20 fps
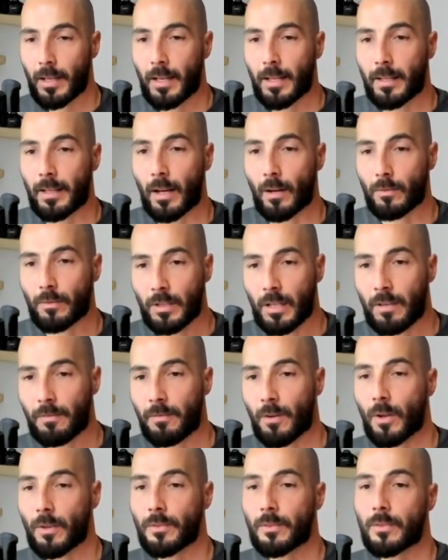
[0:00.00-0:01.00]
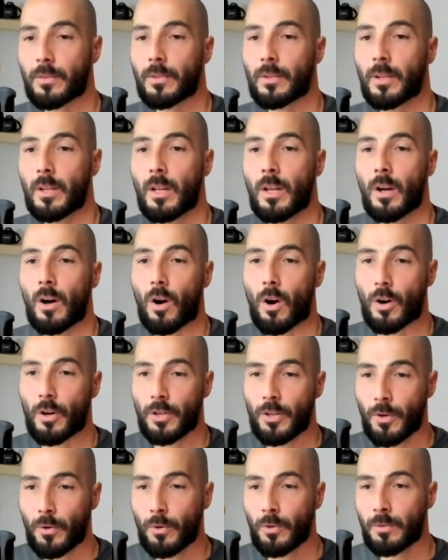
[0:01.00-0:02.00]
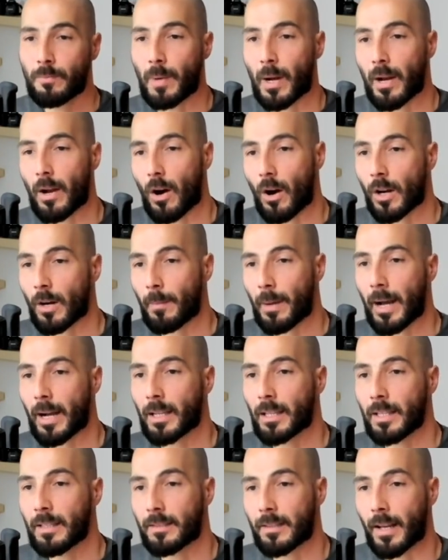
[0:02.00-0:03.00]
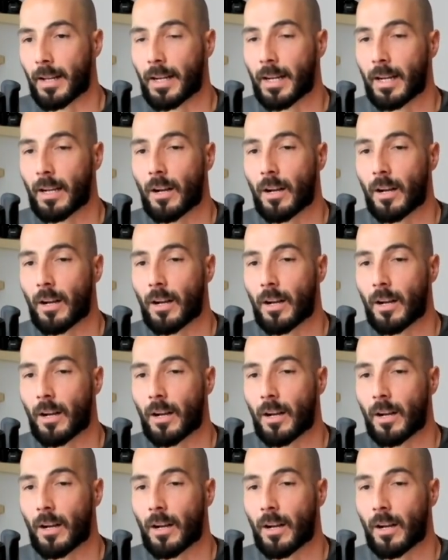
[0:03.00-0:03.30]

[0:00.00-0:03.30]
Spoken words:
Now, defaults are used by automatically setting